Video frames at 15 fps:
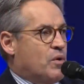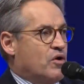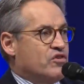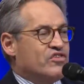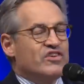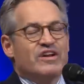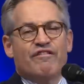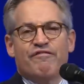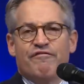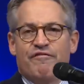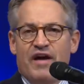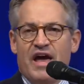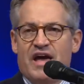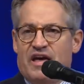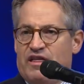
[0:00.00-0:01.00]
a person of
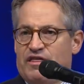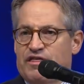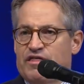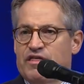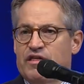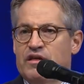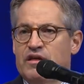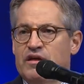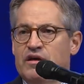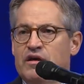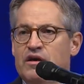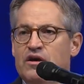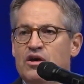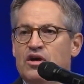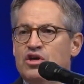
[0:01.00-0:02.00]
faith,
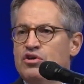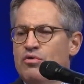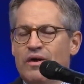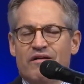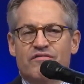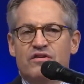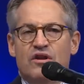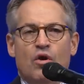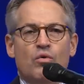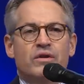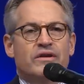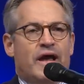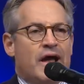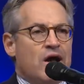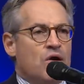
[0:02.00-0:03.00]
you have
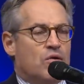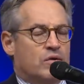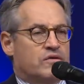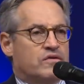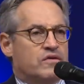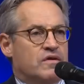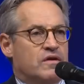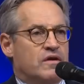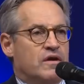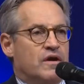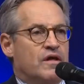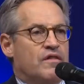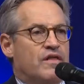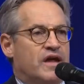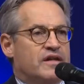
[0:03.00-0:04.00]
no doubt
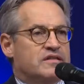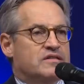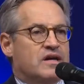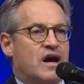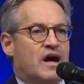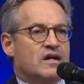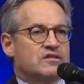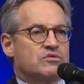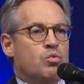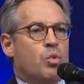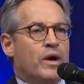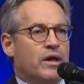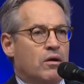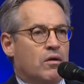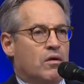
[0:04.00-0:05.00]
that it's God's
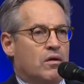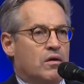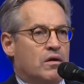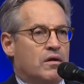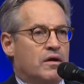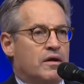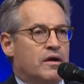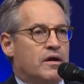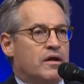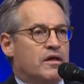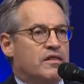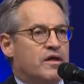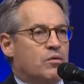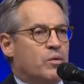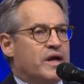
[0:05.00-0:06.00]
will
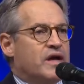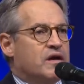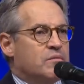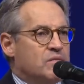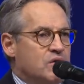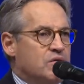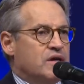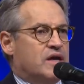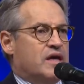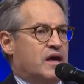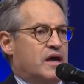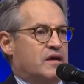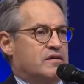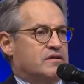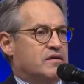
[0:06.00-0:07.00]
that we
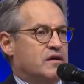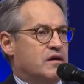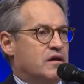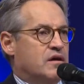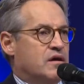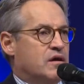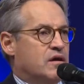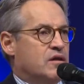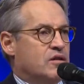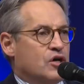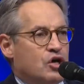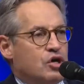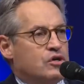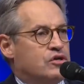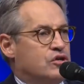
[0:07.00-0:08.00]
communicate
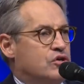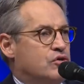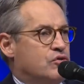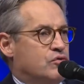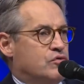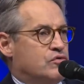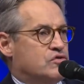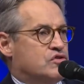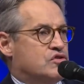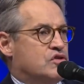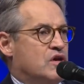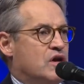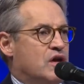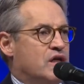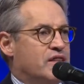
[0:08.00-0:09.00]
the good
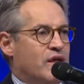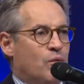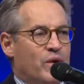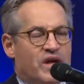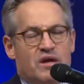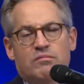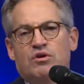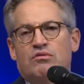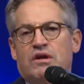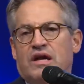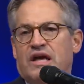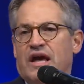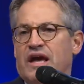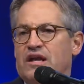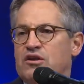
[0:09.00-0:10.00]
news, that we
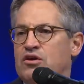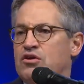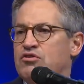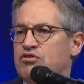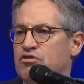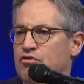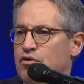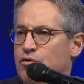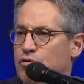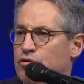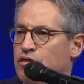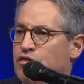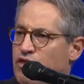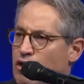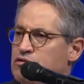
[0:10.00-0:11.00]
communicate
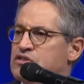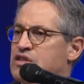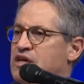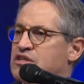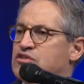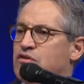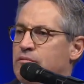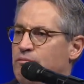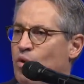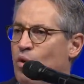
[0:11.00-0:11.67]
truth. Those things are